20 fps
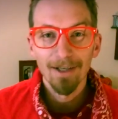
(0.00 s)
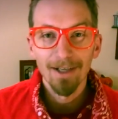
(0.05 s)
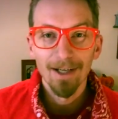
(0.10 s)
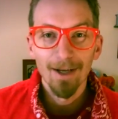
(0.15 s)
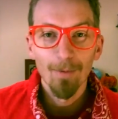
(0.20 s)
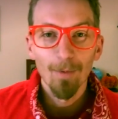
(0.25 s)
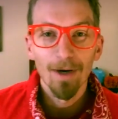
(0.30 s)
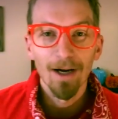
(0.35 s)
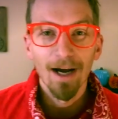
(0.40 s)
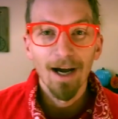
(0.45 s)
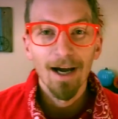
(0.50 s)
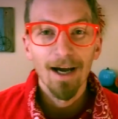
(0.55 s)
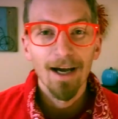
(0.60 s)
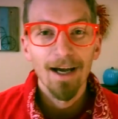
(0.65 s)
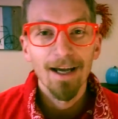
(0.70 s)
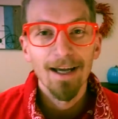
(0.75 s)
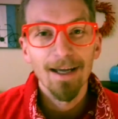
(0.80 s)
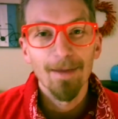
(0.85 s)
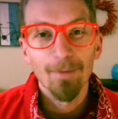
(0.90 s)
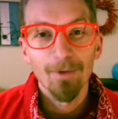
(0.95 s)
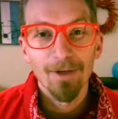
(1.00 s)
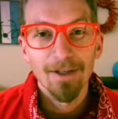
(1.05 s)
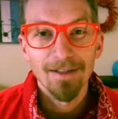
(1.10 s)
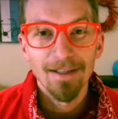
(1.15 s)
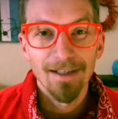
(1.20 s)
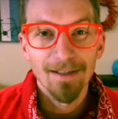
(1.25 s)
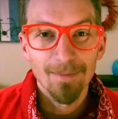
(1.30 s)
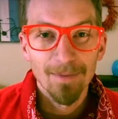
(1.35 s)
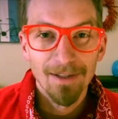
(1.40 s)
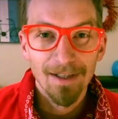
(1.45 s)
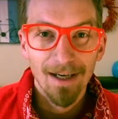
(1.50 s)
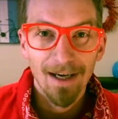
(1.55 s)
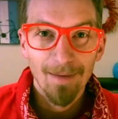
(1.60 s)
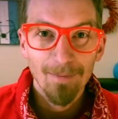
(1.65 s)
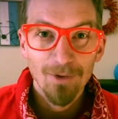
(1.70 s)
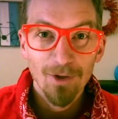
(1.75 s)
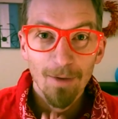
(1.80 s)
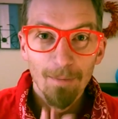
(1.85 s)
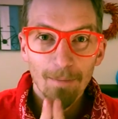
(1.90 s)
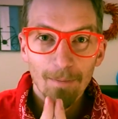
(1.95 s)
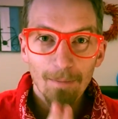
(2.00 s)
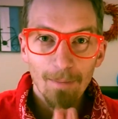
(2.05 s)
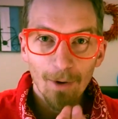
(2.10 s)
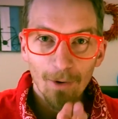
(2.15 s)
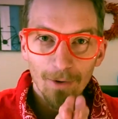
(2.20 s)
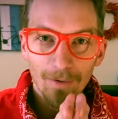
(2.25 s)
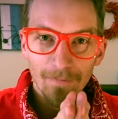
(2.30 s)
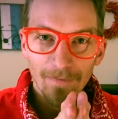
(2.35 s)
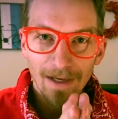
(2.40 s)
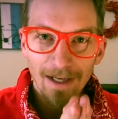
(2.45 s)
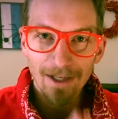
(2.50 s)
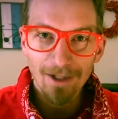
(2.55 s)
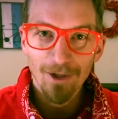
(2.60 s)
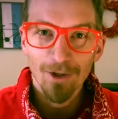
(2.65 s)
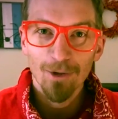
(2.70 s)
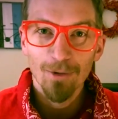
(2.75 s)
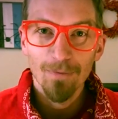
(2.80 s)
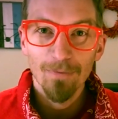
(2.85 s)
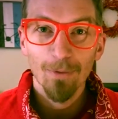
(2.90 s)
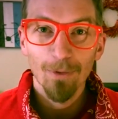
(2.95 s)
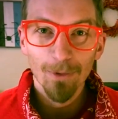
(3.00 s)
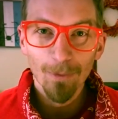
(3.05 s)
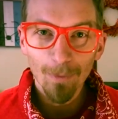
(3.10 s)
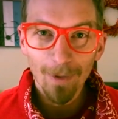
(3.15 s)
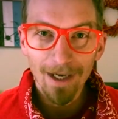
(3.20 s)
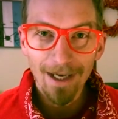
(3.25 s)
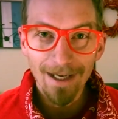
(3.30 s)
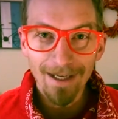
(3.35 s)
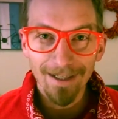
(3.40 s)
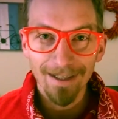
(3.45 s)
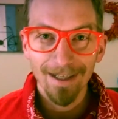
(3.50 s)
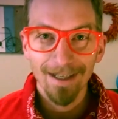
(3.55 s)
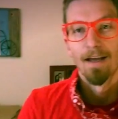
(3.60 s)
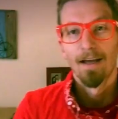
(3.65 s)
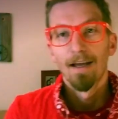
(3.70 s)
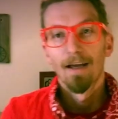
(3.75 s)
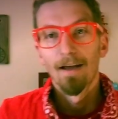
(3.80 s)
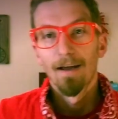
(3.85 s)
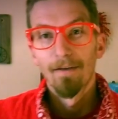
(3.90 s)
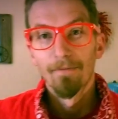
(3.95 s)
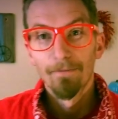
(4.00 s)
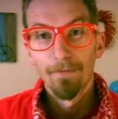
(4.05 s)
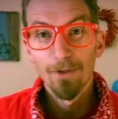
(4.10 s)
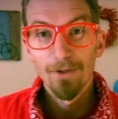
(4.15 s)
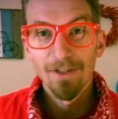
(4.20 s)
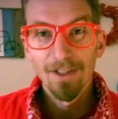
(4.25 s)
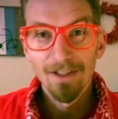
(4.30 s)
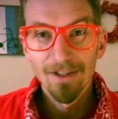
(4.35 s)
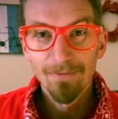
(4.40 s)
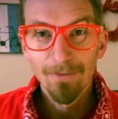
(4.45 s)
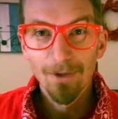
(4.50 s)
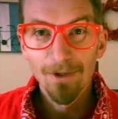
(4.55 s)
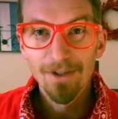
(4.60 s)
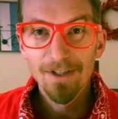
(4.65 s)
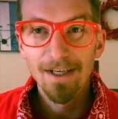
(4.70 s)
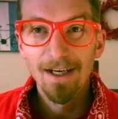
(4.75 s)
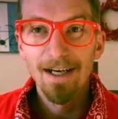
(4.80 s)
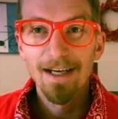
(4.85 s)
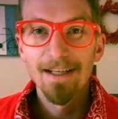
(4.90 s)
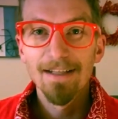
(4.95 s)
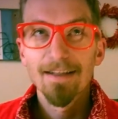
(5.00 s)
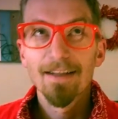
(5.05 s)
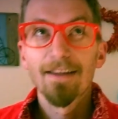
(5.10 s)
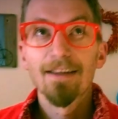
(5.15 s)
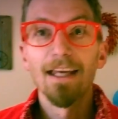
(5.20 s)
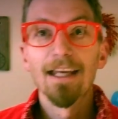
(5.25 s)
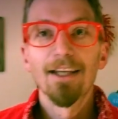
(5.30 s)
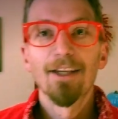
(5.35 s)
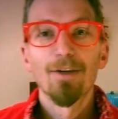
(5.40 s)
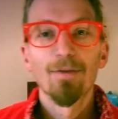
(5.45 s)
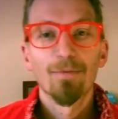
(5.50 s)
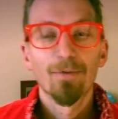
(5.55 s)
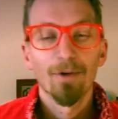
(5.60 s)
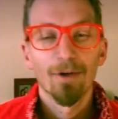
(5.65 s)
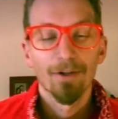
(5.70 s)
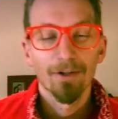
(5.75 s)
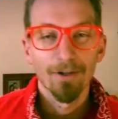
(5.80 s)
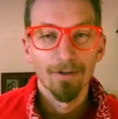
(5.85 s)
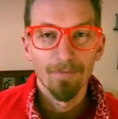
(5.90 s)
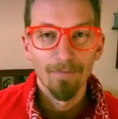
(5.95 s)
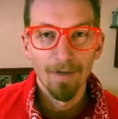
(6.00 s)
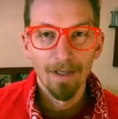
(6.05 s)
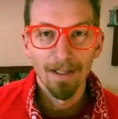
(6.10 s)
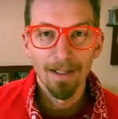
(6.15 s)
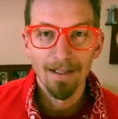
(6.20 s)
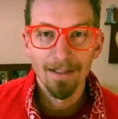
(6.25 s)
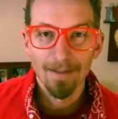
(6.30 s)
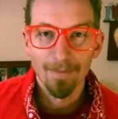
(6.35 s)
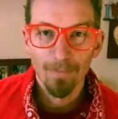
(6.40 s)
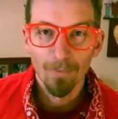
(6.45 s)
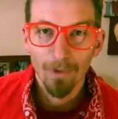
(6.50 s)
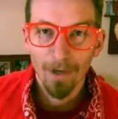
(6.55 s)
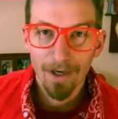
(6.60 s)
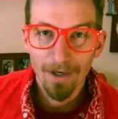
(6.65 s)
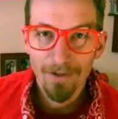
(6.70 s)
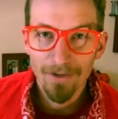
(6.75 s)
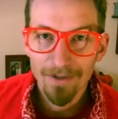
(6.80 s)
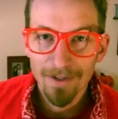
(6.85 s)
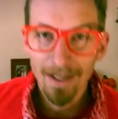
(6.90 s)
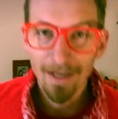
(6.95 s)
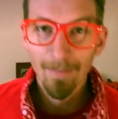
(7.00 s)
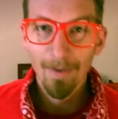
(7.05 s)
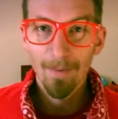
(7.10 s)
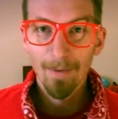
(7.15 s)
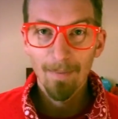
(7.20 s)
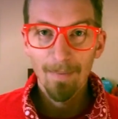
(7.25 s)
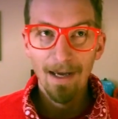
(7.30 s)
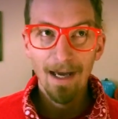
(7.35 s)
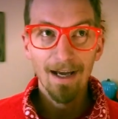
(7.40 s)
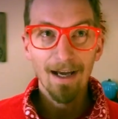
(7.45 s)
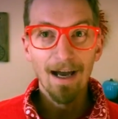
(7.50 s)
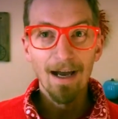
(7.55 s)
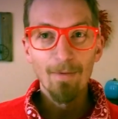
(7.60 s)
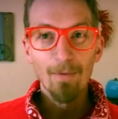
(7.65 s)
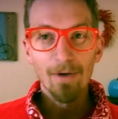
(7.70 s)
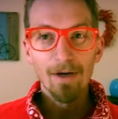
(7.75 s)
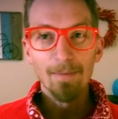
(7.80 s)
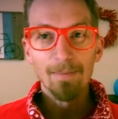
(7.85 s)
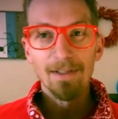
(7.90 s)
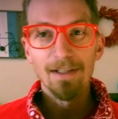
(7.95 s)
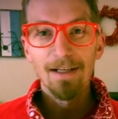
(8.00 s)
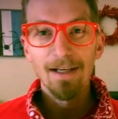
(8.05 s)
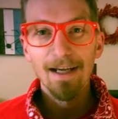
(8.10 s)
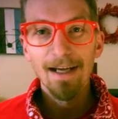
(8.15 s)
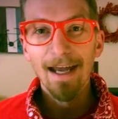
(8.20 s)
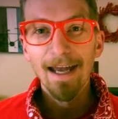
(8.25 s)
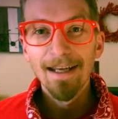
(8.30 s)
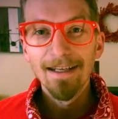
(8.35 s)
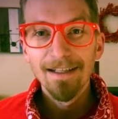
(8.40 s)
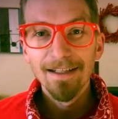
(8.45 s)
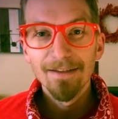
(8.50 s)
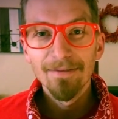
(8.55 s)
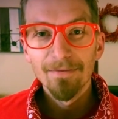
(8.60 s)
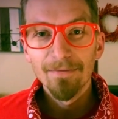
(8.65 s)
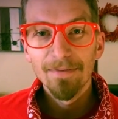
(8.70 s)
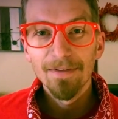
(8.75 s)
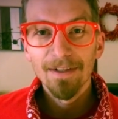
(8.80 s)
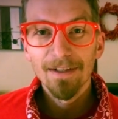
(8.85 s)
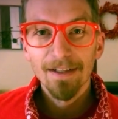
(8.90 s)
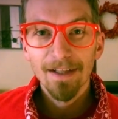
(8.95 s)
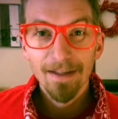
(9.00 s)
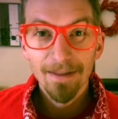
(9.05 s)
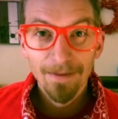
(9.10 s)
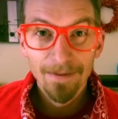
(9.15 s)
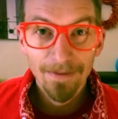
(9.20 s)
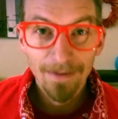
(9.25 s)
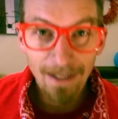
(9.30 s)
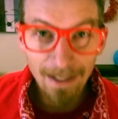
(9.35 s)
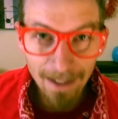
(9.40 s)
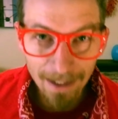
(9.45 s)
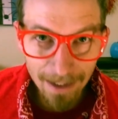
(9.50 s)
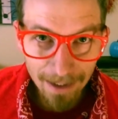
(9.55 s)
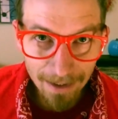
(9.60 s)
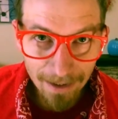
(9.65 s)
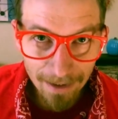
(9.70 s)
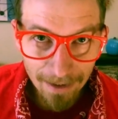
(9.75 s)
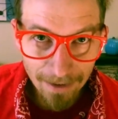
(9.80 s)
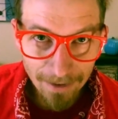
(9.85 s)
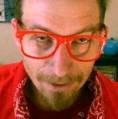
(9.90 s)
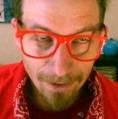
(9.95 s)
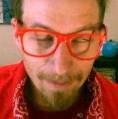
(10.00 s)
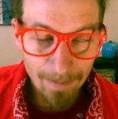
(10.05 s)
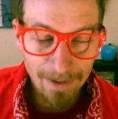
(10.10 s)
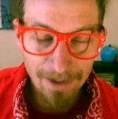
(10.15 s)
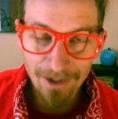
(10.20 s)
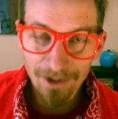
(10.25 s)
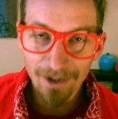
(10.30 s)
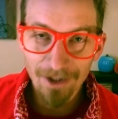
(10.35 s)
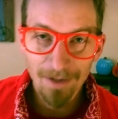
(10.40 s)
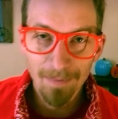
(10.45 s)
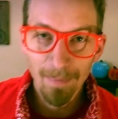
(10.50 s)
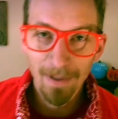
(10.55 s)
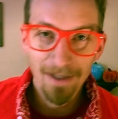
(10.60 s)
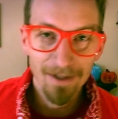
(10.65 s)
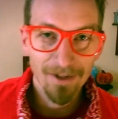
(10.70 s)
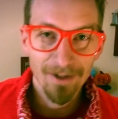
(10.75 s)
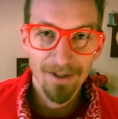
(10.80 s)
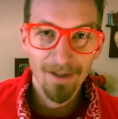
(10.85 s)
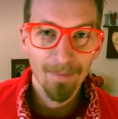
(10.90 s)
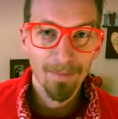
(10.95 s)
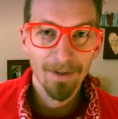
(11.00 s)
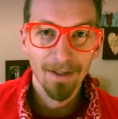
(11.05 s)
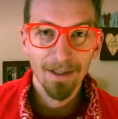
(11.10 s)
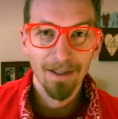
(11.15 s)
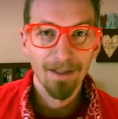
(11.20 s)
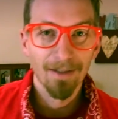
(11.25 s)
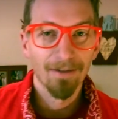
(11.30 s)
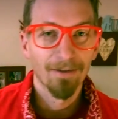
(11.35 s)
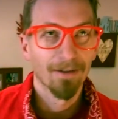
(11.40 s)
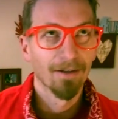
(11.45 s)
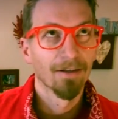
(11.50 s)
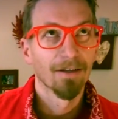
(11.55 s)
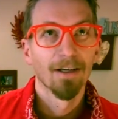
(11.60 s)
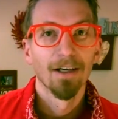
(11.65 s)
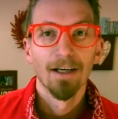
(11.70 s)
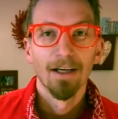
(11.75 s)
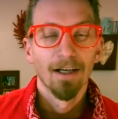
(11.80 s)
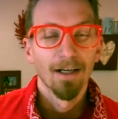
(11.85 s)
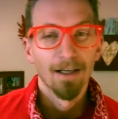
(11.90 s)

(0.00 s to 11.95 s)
Monday, where I am going to take some time to motivate you for the week. First things first, guys, thank you for all the good feelings and prayers you said about my back. I woke up today and didn't feel a thing, so I must have just pinched something or